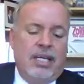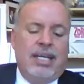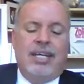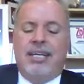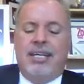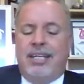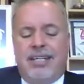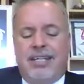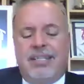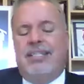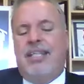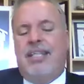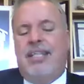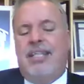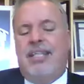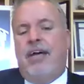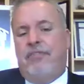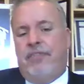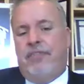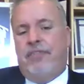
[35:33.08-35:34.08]
It is
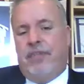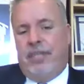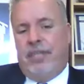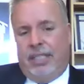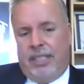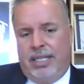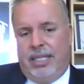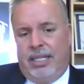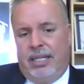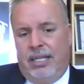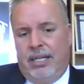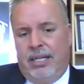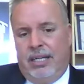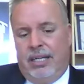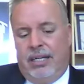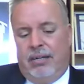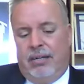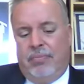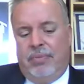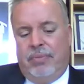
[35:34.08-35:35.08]
definitely leading.
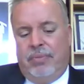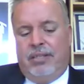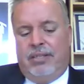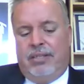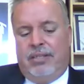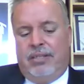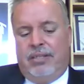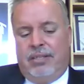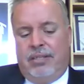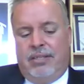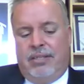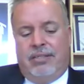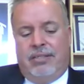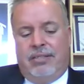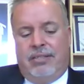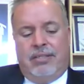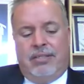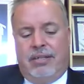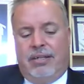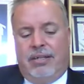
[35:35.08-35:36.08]

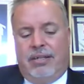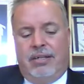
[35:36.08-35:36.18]
It's